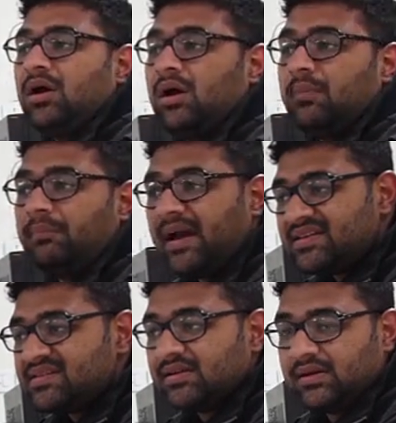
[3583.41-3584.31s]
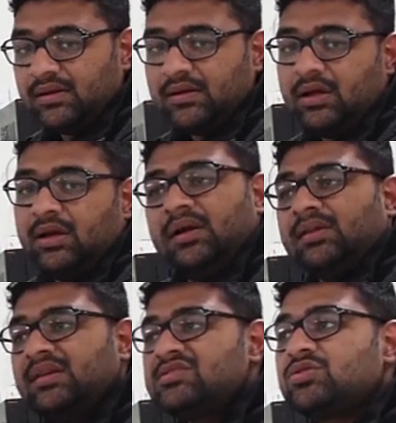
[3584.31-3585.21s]
MySignal,
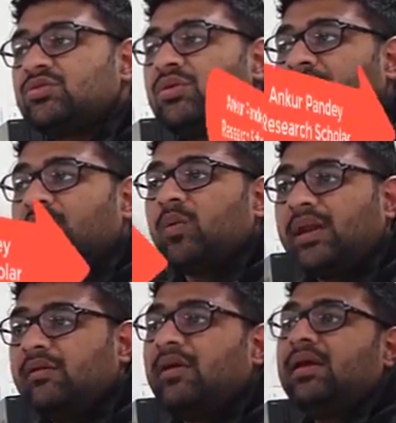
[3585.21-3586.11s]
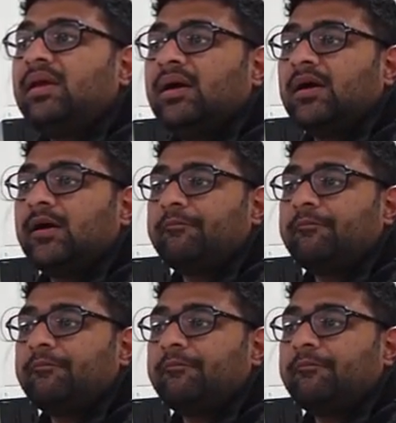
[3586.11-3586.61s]
these two are very